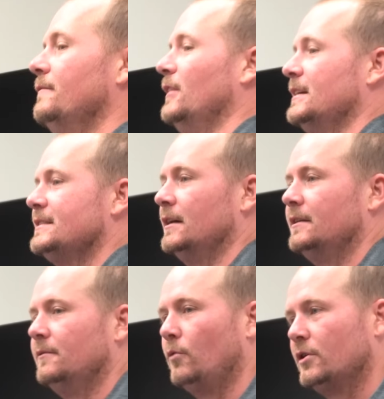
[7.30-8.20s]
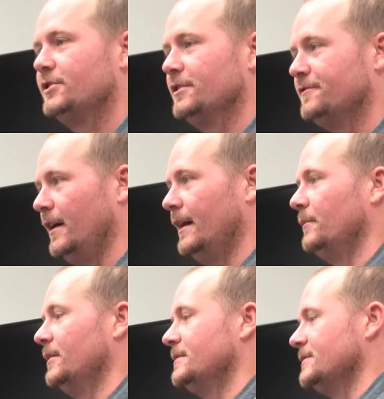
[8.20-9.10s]
FlexDuct works just
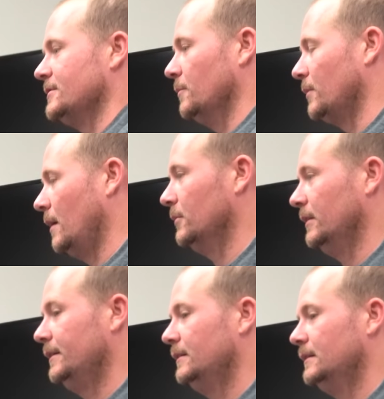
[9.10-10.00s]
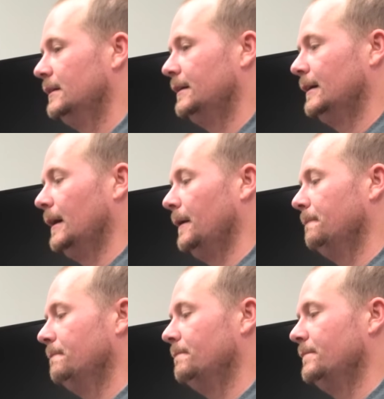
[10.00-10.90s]
fine when it's installed properly.
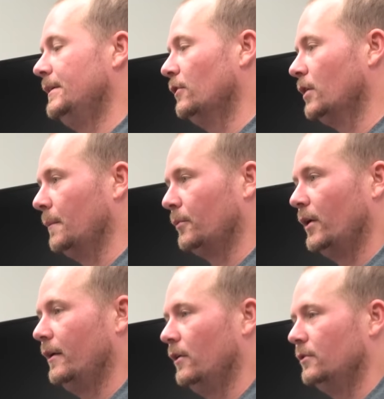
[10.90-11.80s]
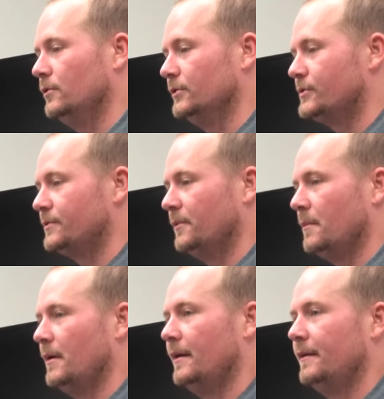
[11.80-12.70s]
Um, Neil Comparetto, who's one
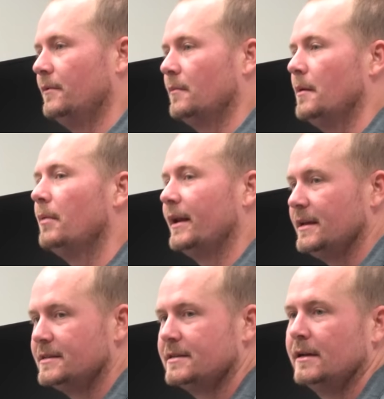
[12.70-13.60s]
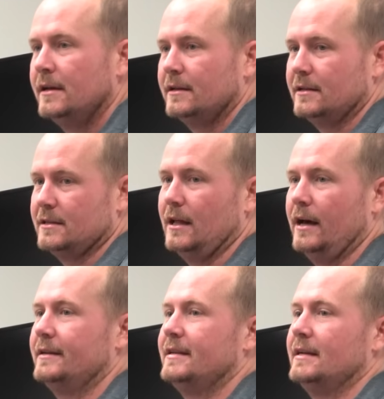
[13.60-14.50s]
of my one of my buddies, does a
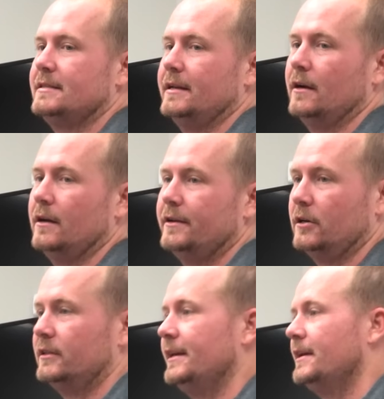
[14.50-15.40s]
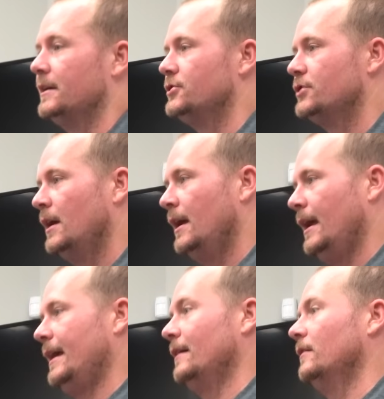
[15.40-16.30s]
lot of testing on duct leakage
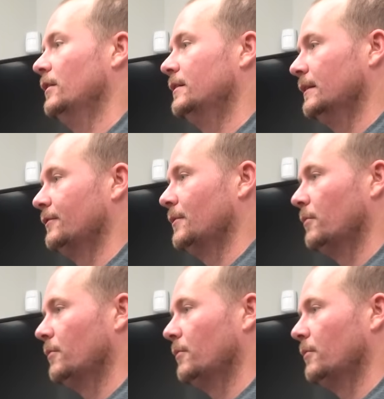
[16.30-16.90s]
and on delivered